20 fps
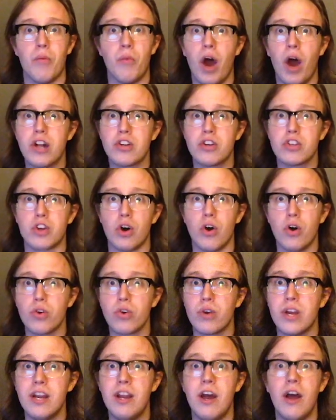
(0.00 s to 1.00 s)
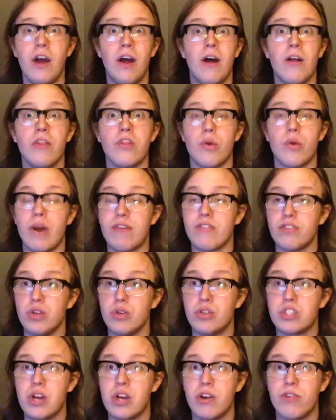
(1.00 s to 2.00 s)
Roger Tolgren, the
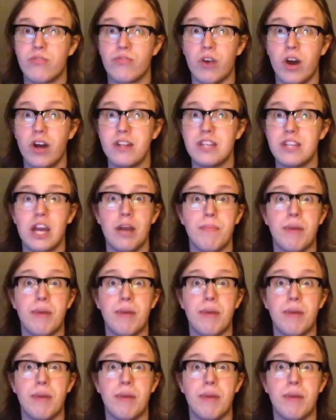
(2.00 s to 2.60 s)
Revolutionary Front,